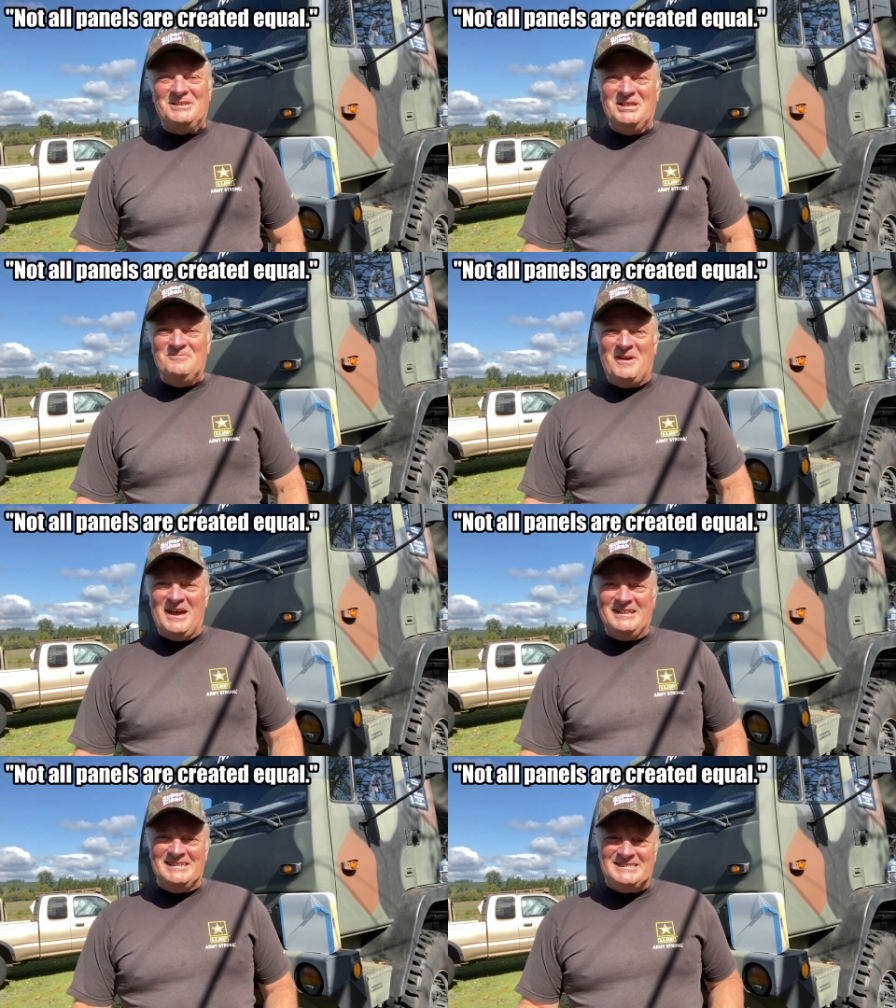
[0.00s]

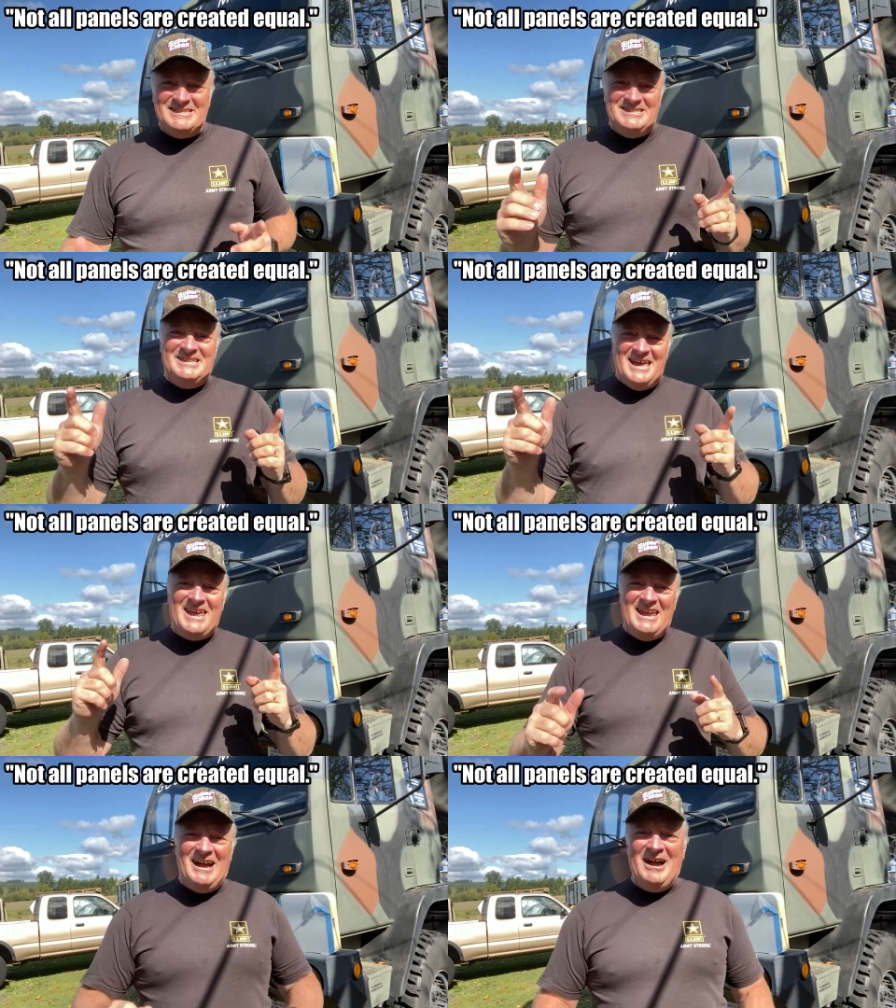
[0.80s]
HeliPad.
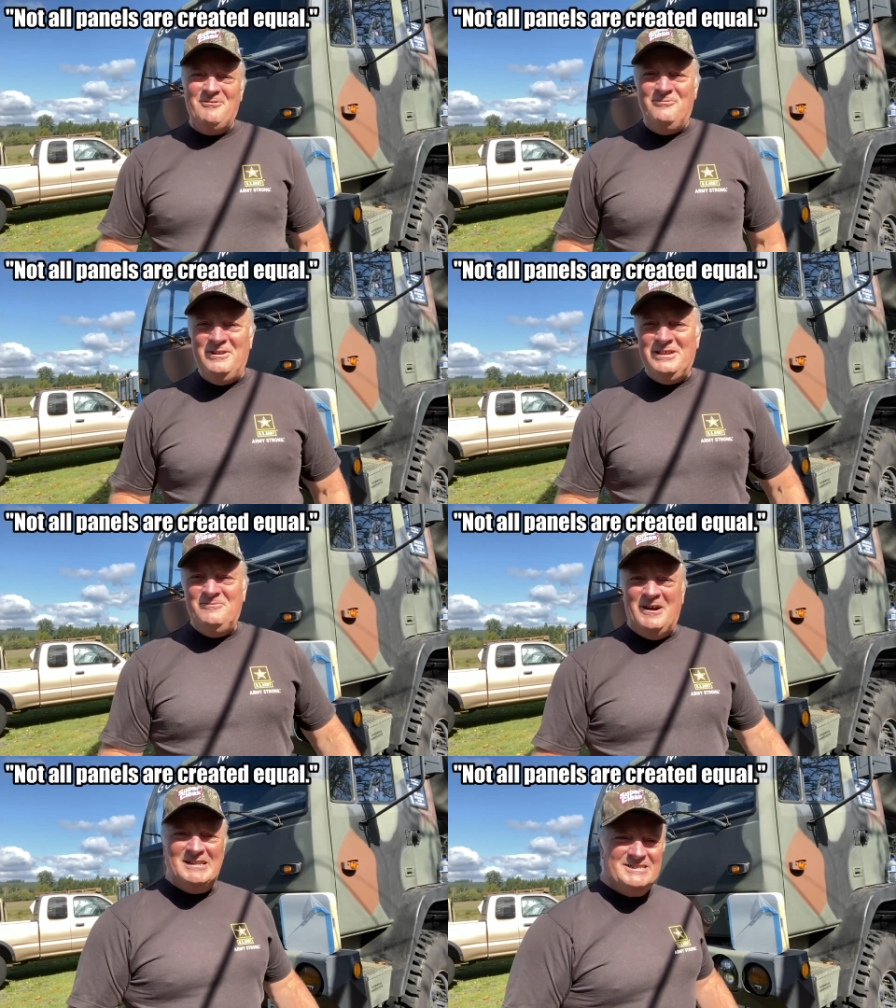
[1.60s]
Today, I really
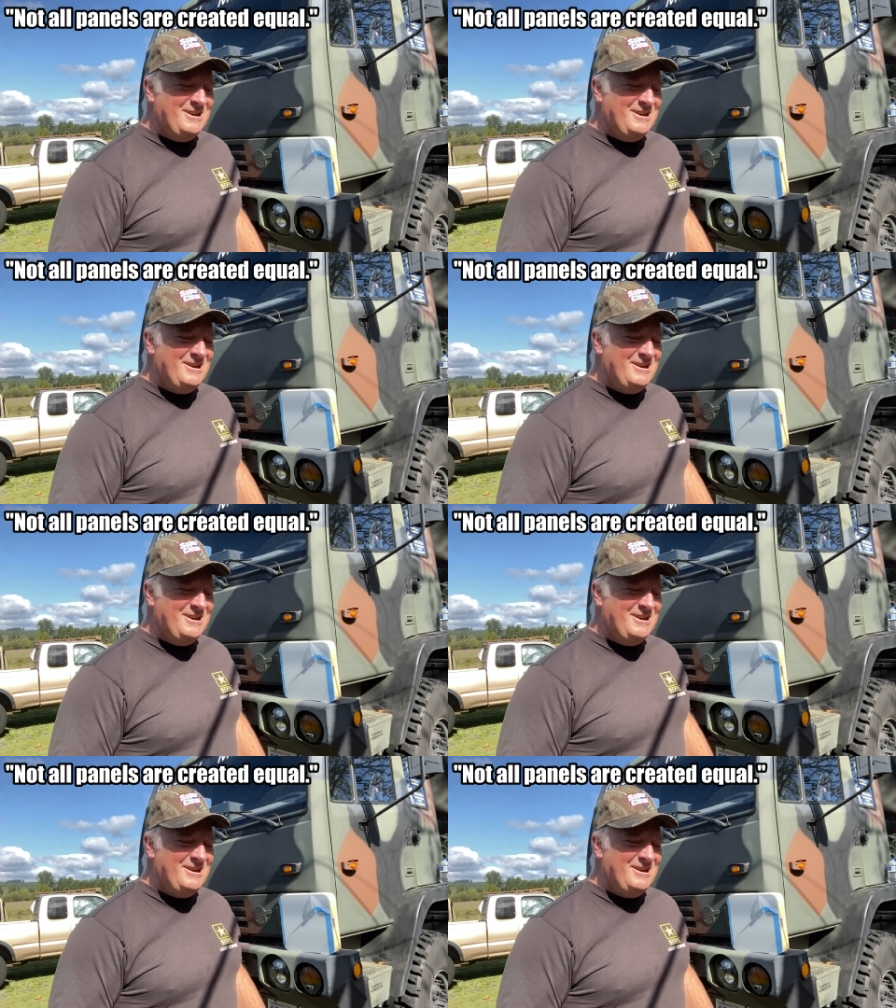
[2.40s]
want to